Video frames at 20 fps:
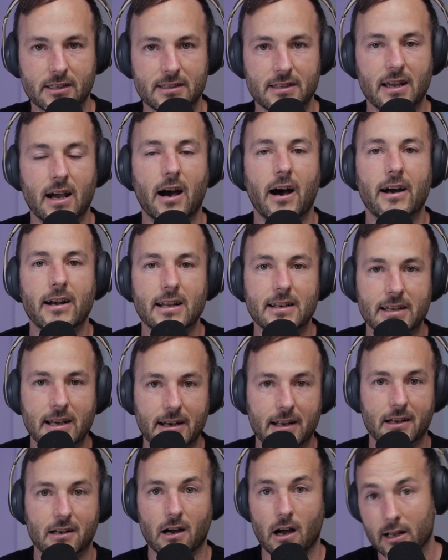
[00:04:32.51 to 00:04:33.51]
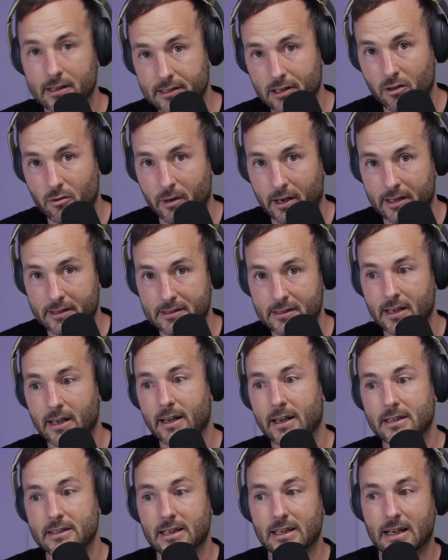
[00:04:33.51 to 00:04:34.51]
The unintended consequence
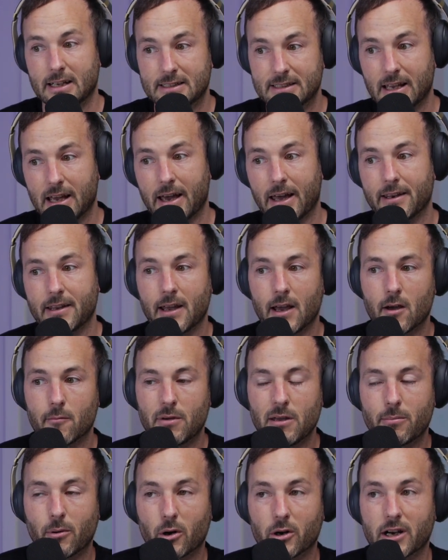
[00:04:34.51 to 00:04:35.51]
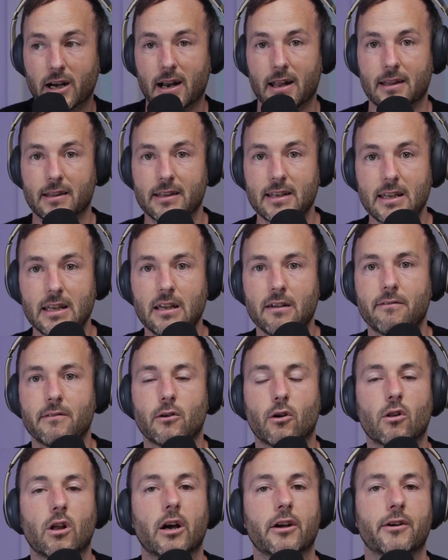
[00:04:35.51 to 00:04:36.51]
is, like I said, people are going to leave,
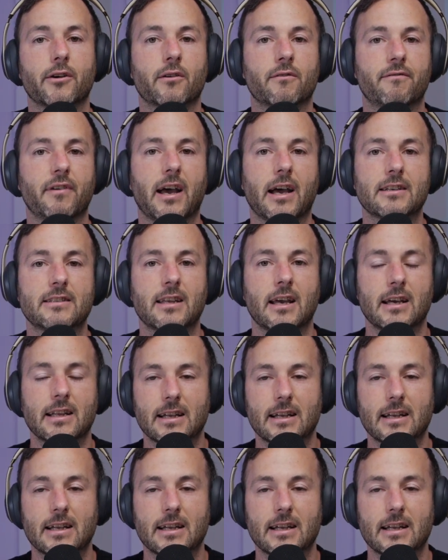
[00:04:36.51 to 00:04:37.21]
no longer invest.